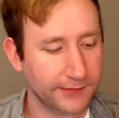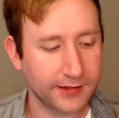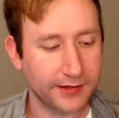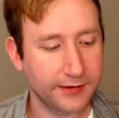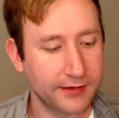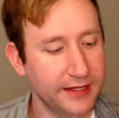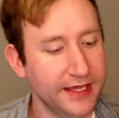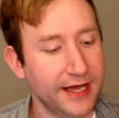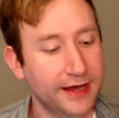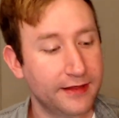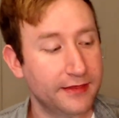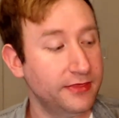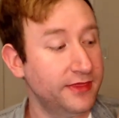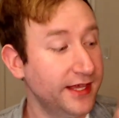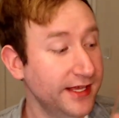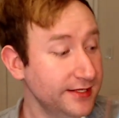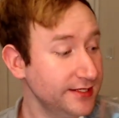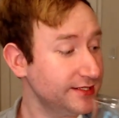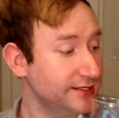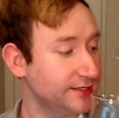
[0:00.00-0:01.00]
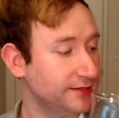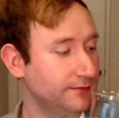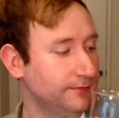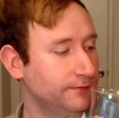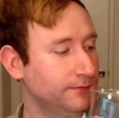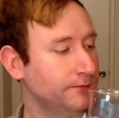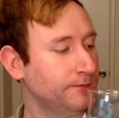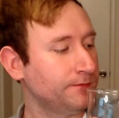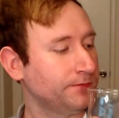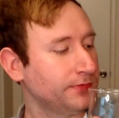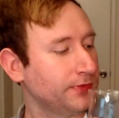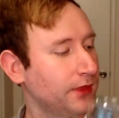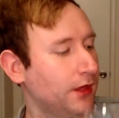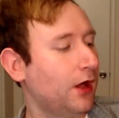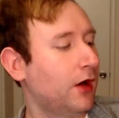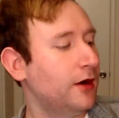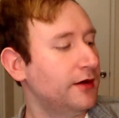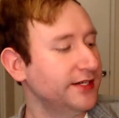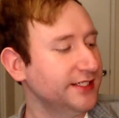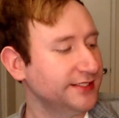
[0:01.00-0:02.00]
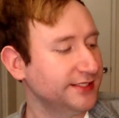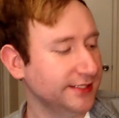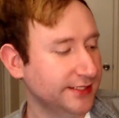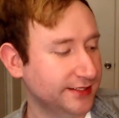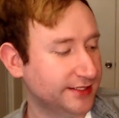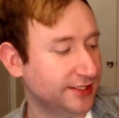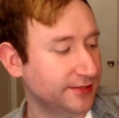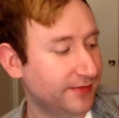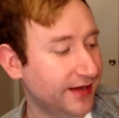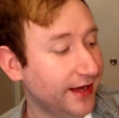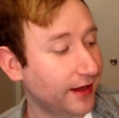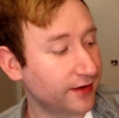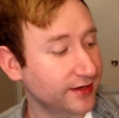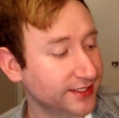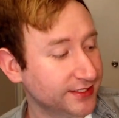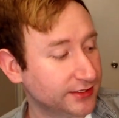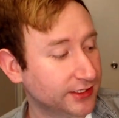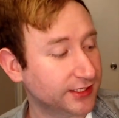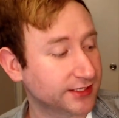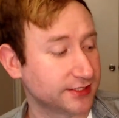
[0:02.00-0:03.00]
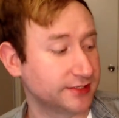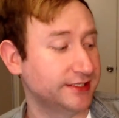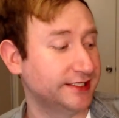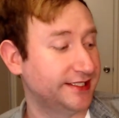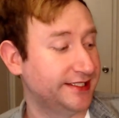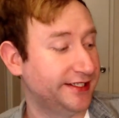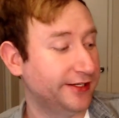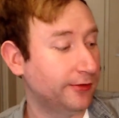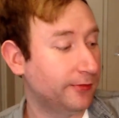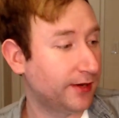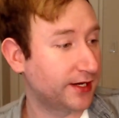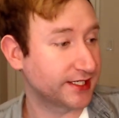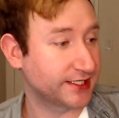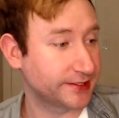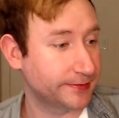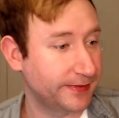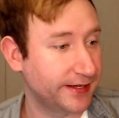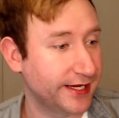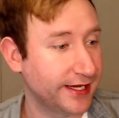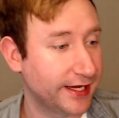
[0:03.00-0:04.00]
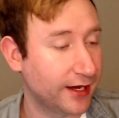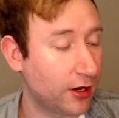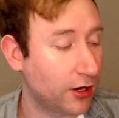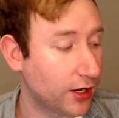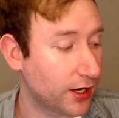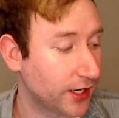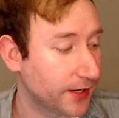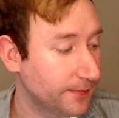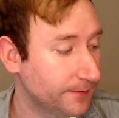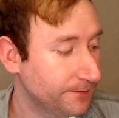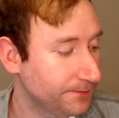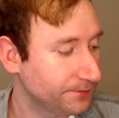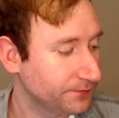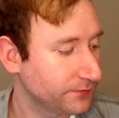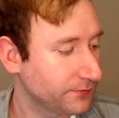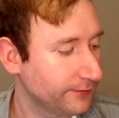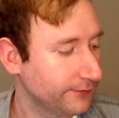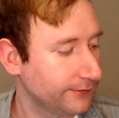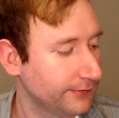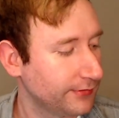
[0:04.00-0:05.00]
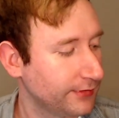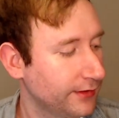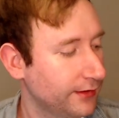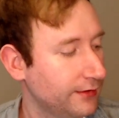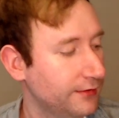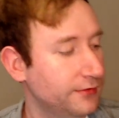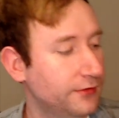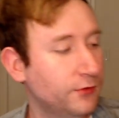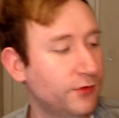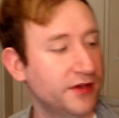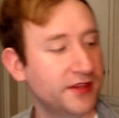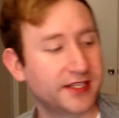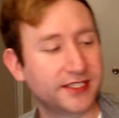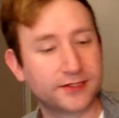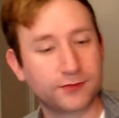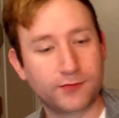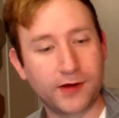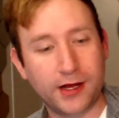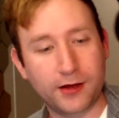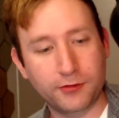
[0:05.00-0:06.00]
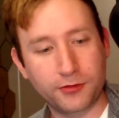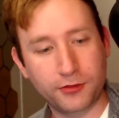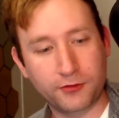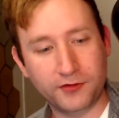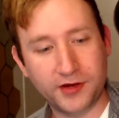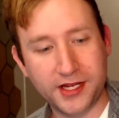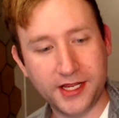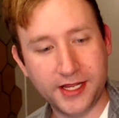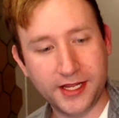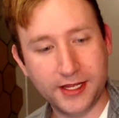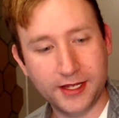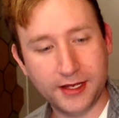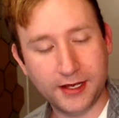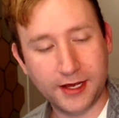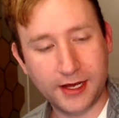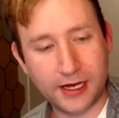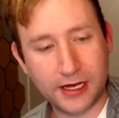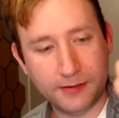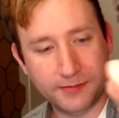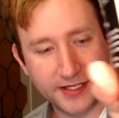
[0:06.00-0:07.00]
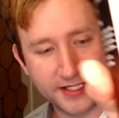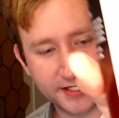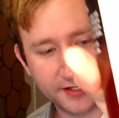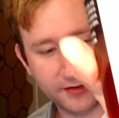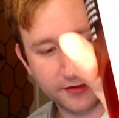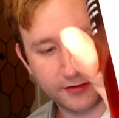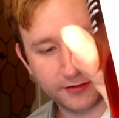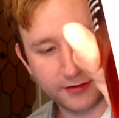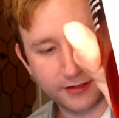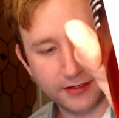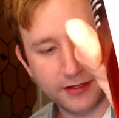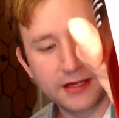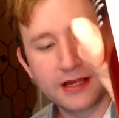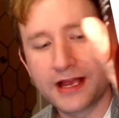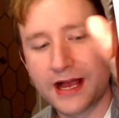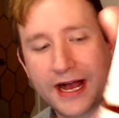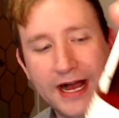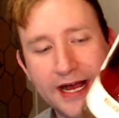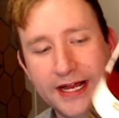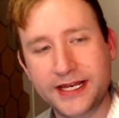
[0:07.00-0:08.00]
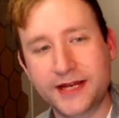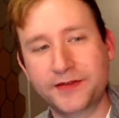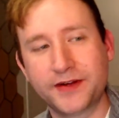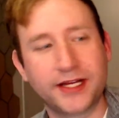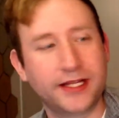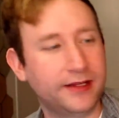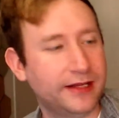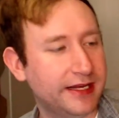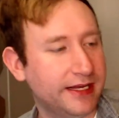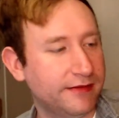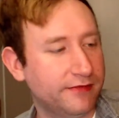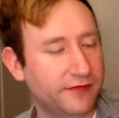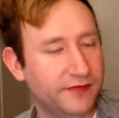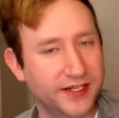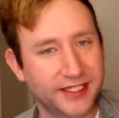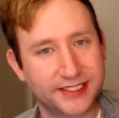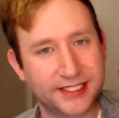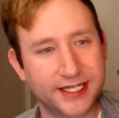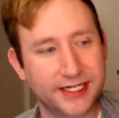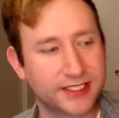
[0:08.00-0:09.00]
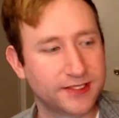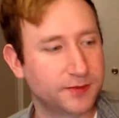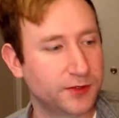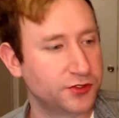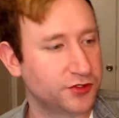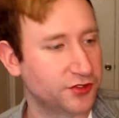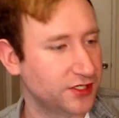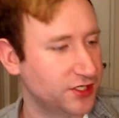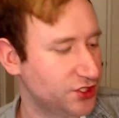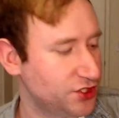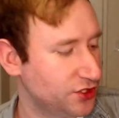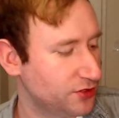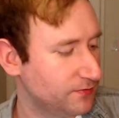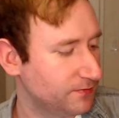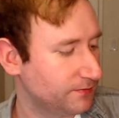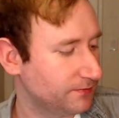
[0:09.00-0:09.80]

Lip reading: Yeah, this honestly, so my honest thoughts on the Sealbox pick are the one that's round three. This is the, I never fixed that exposure issue.